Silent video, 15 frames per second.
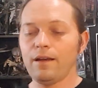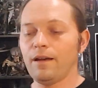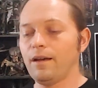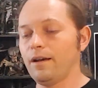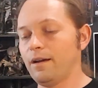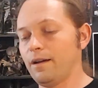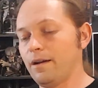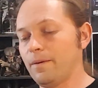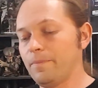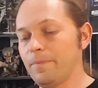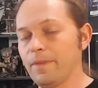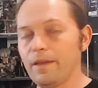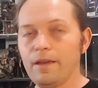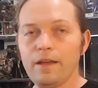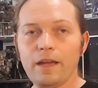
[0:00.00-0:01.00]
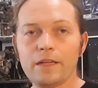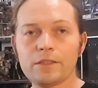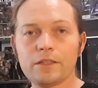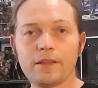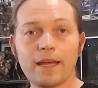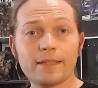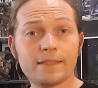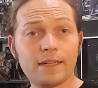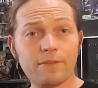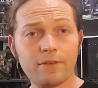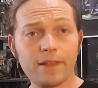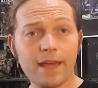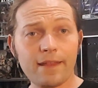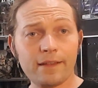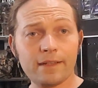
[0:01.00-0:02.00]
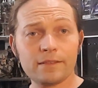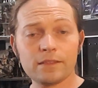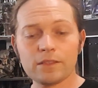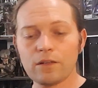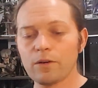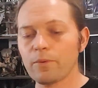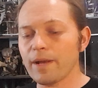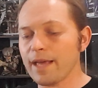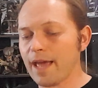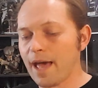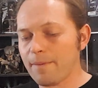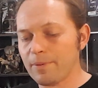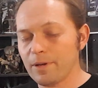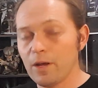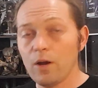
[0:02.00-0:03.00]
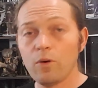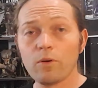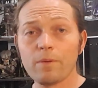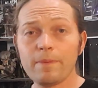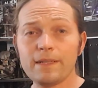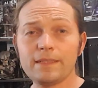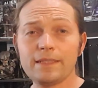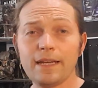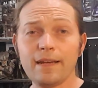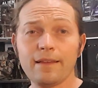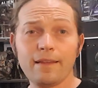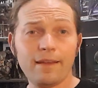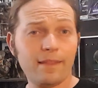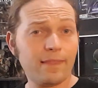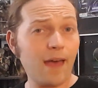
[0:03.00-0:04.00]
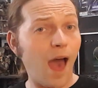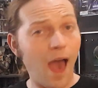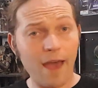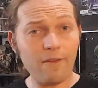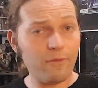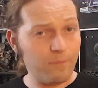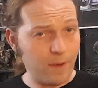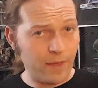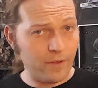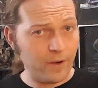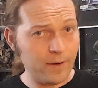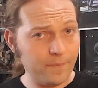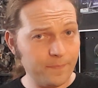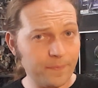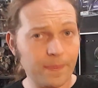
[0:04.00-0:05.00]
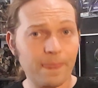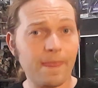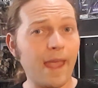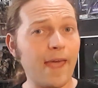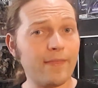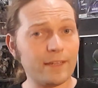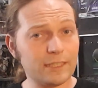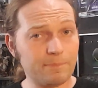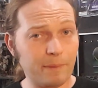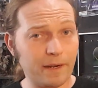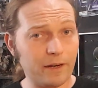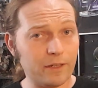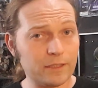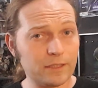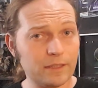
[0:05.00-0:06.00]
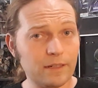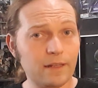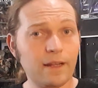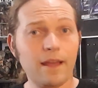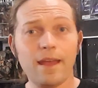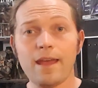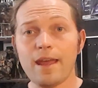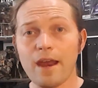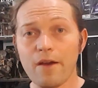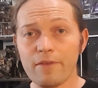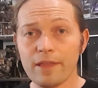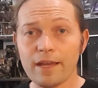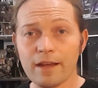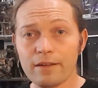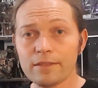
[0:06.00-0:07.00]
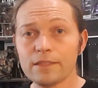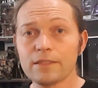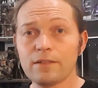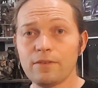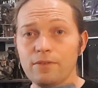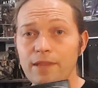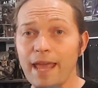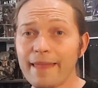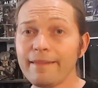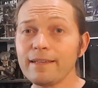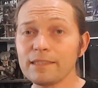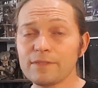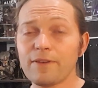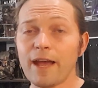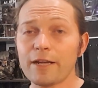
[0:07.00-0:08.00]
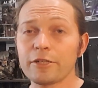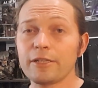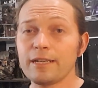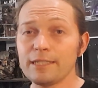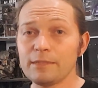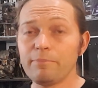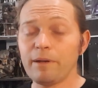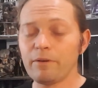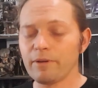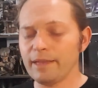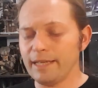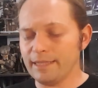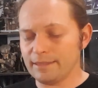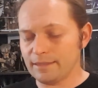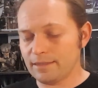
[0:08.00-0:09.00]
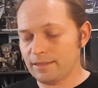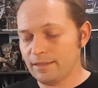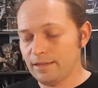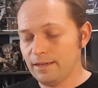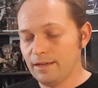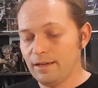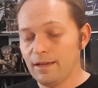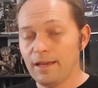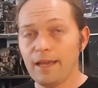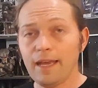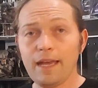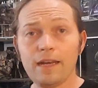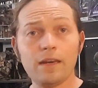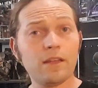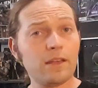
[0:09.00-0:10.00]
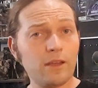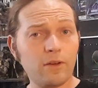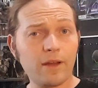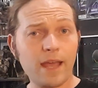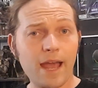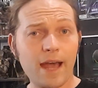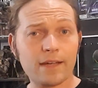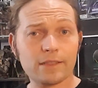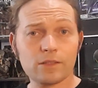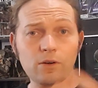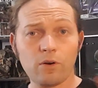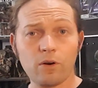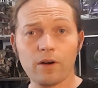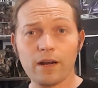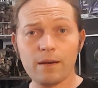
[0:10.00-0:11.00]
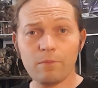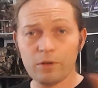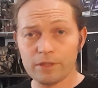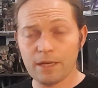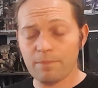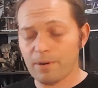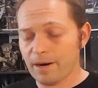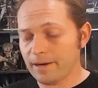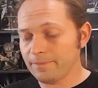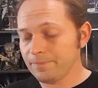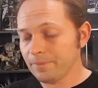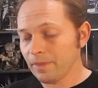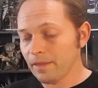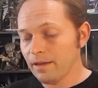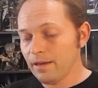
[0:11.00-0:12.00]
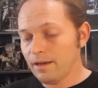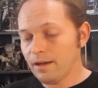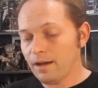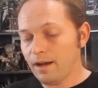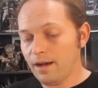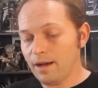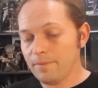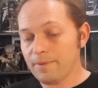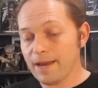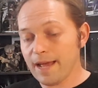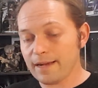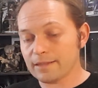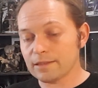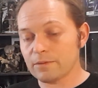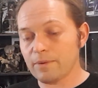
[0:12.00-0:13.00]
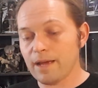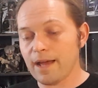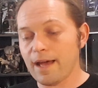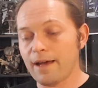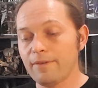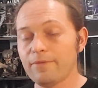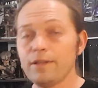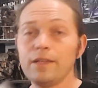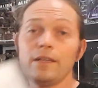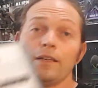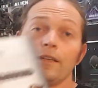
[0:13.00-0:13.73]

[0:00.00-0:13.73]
And so that's it for the Aliens. So to recap, we're missing the Hive Mother and the Spitters. Everything else for the Aliens faction has been released in unicast or in multi-part. Next, we have